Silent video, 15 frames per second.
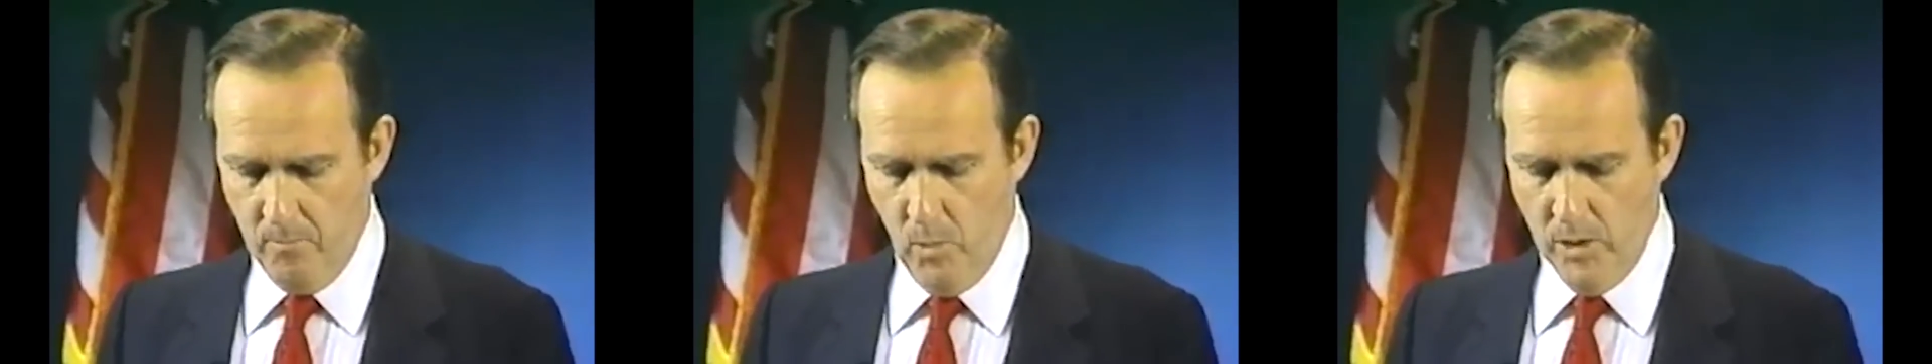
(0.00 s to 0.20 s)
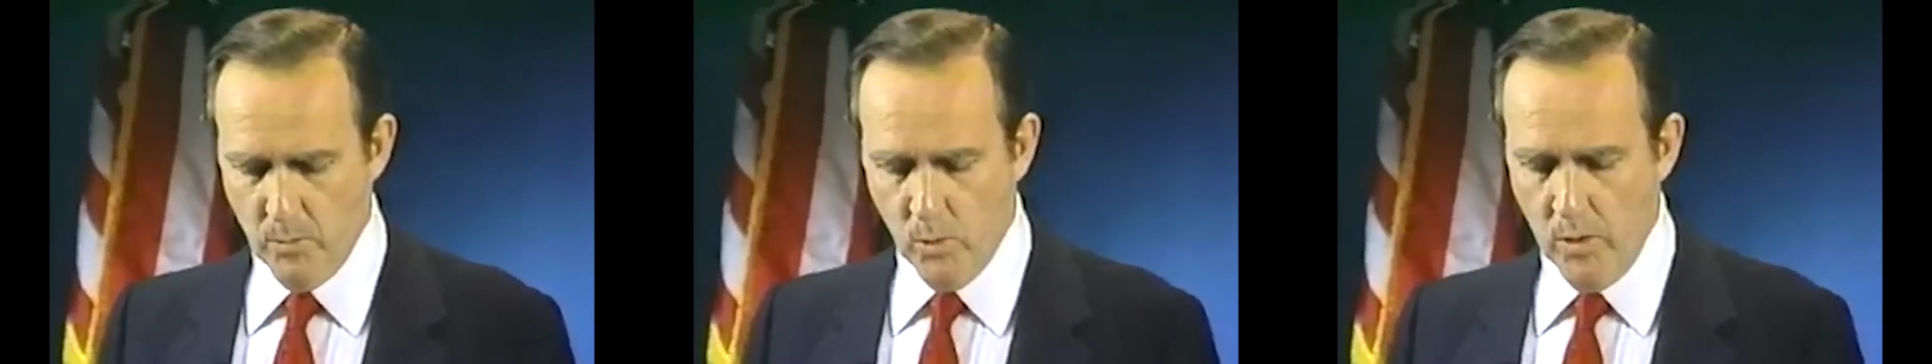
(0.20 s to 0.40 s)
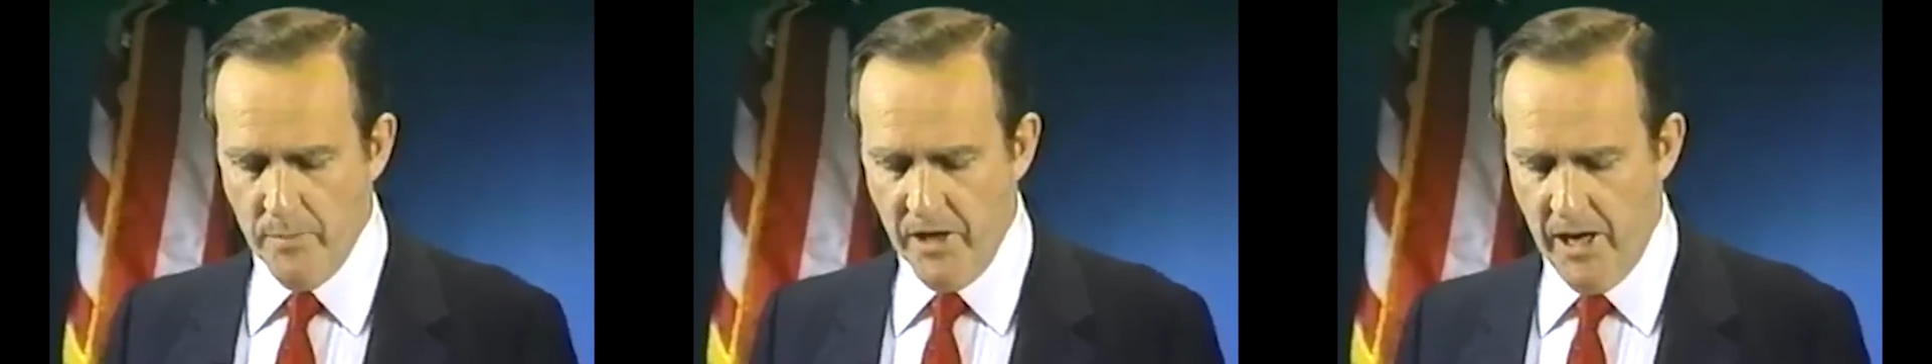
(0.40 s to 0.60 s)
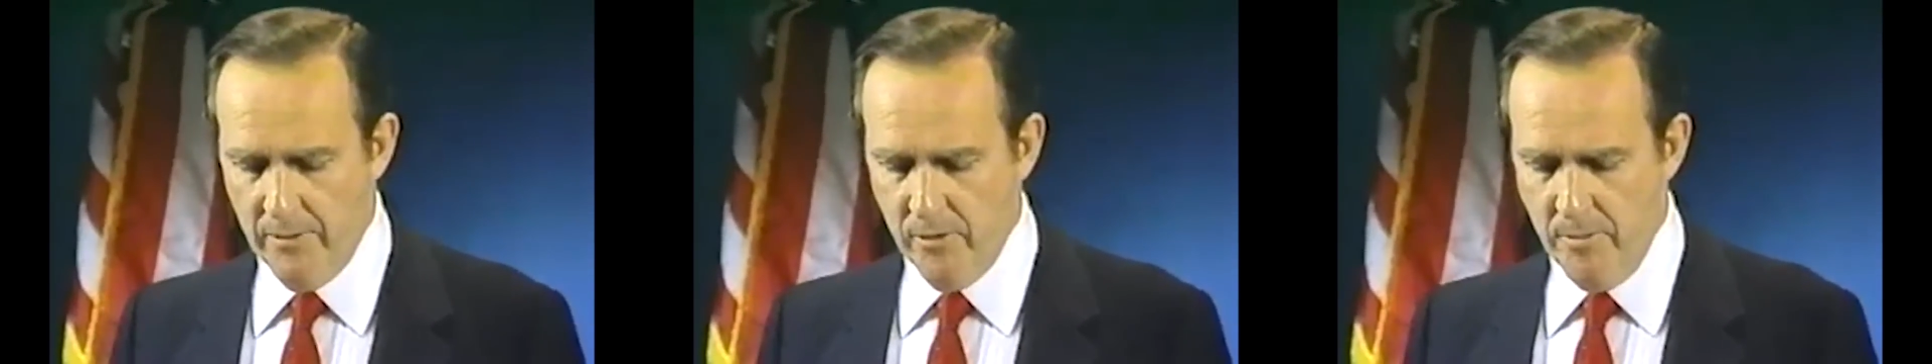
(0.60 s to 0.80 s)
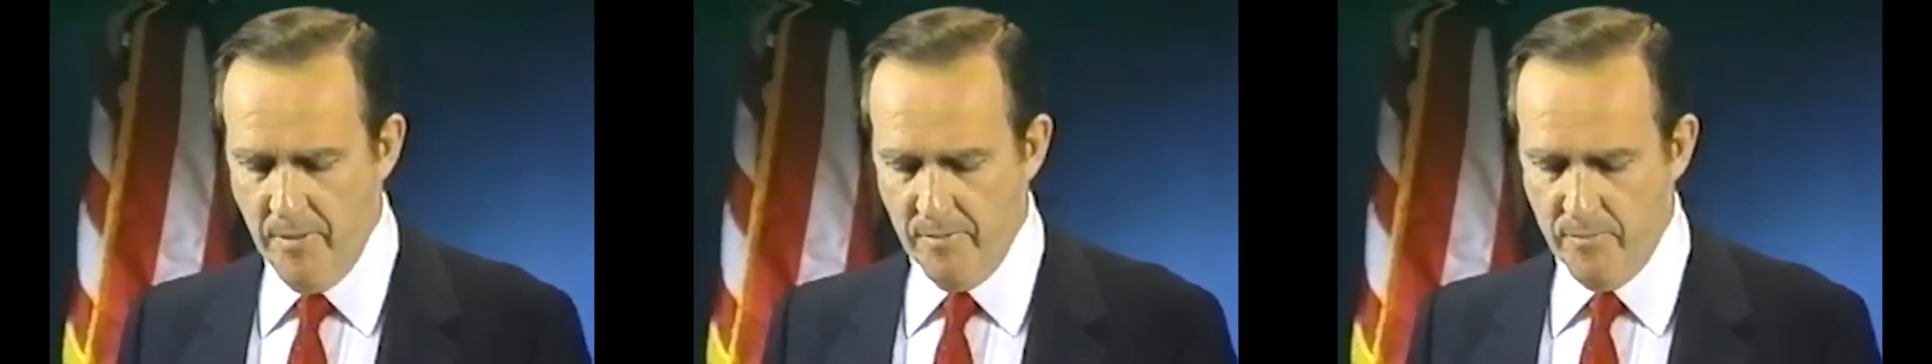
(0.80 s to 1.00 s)
One woman I
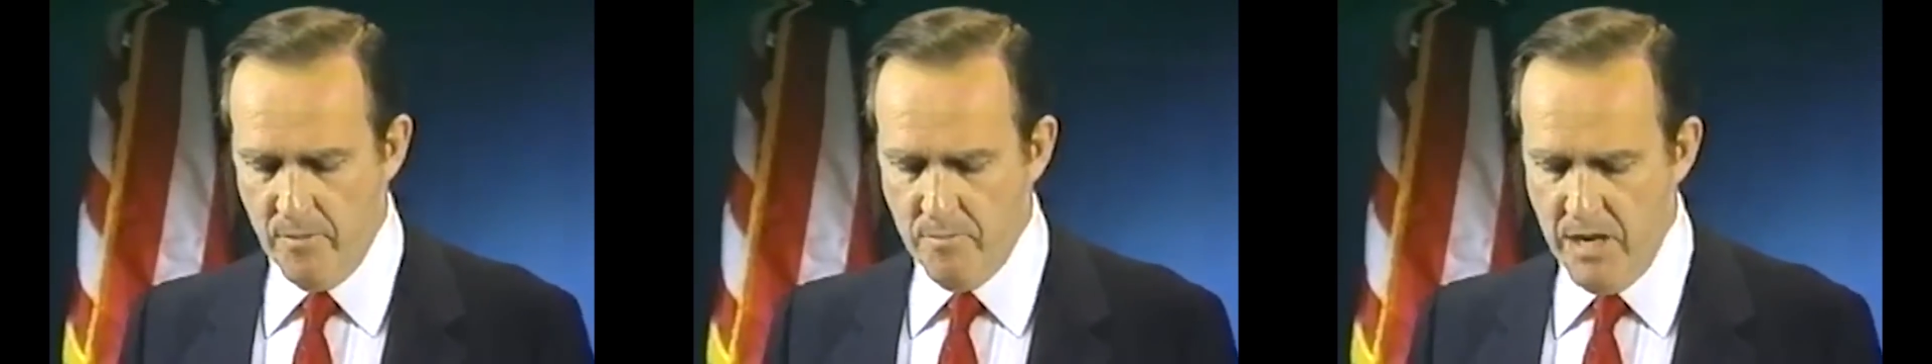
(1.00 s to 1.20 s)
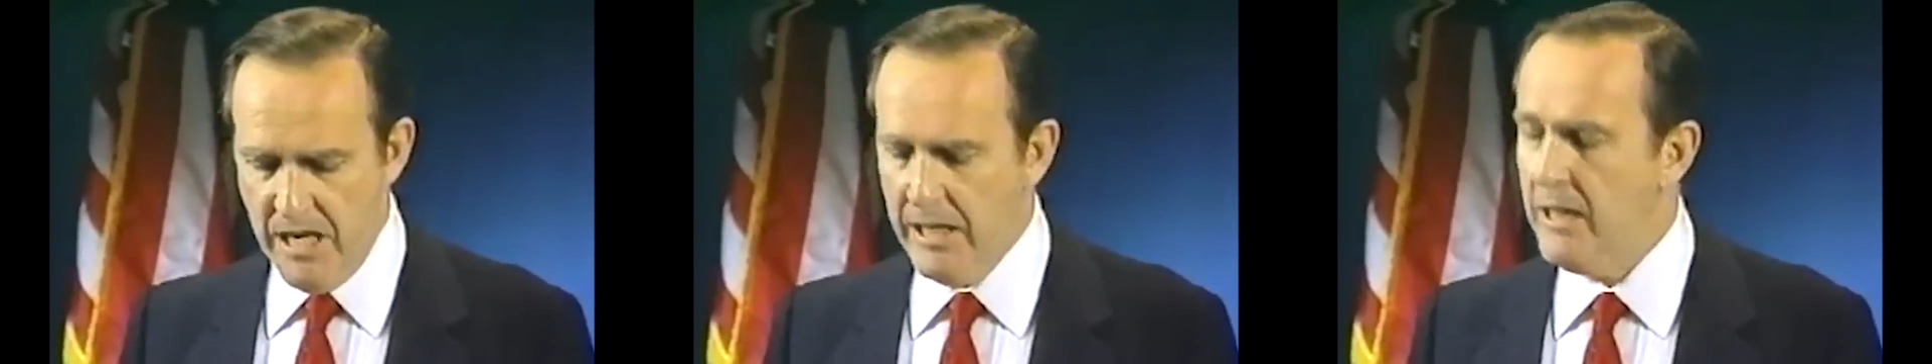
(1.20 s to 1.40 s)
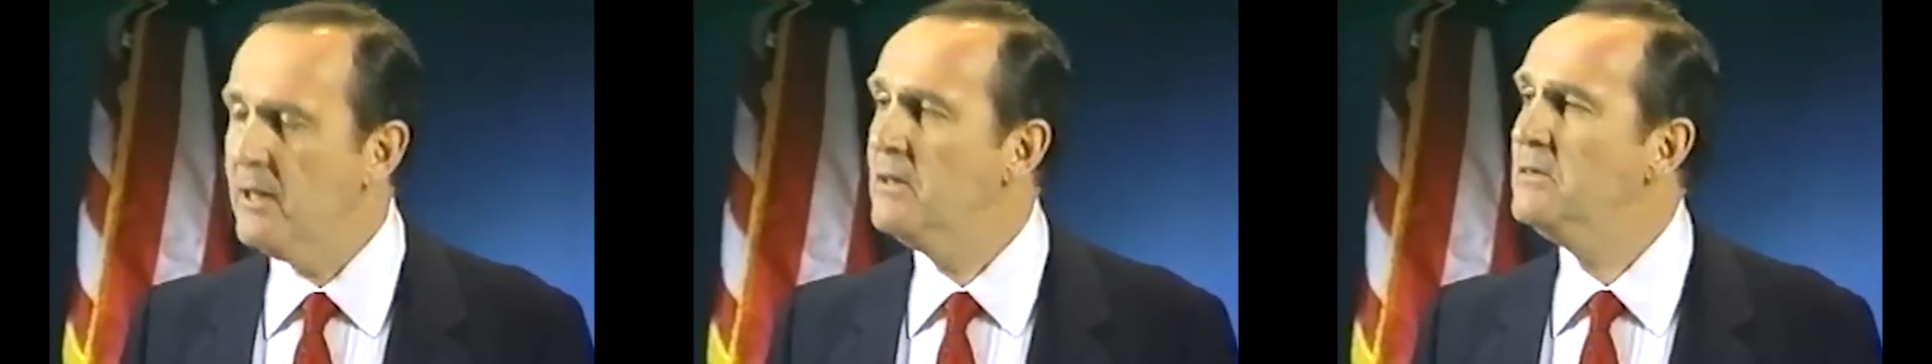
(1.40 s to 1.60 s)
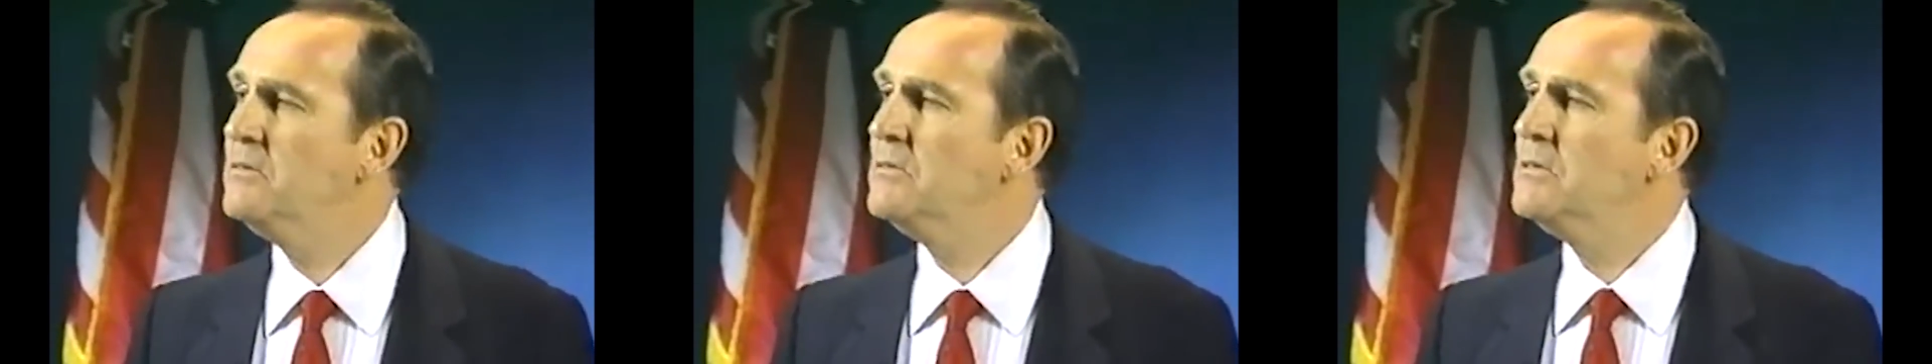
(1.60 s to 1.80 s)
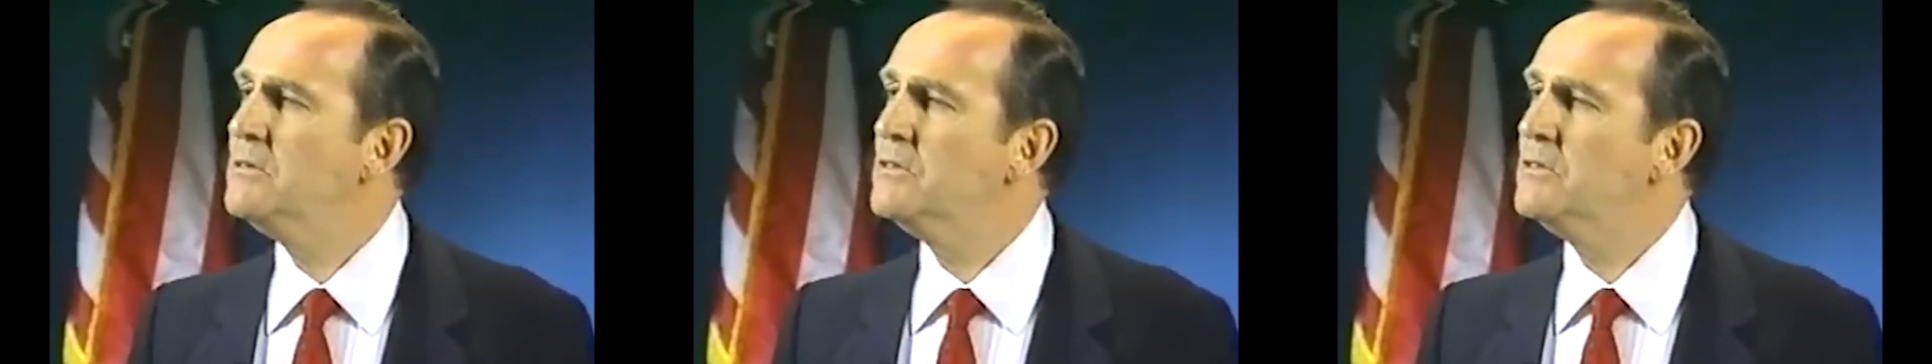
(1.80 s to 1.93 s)
remember meeting